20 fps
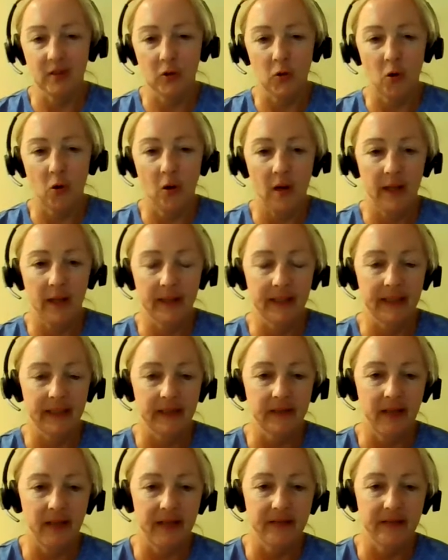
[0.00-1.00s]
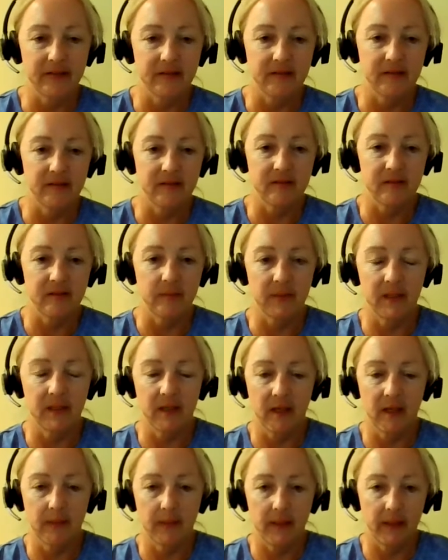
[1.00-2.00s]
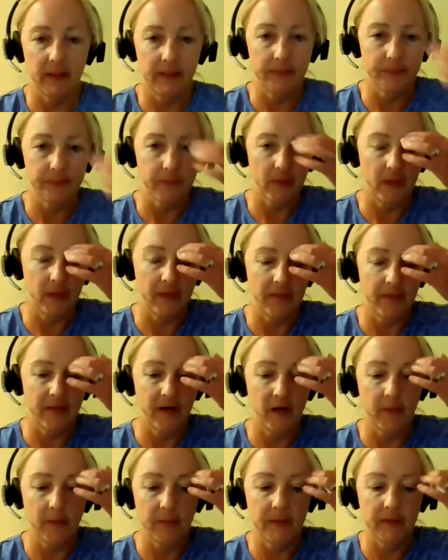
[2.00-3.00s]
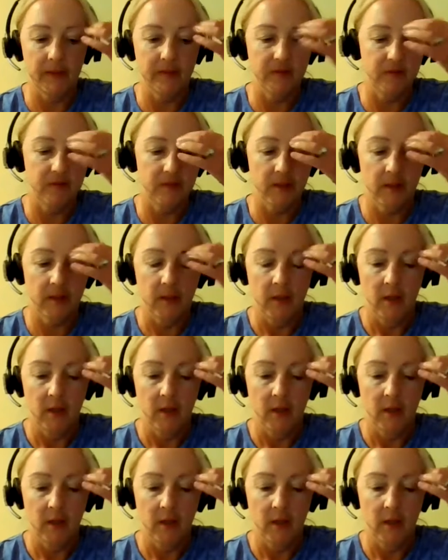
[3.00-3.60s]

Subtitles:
go on and get licensed and become a therapist.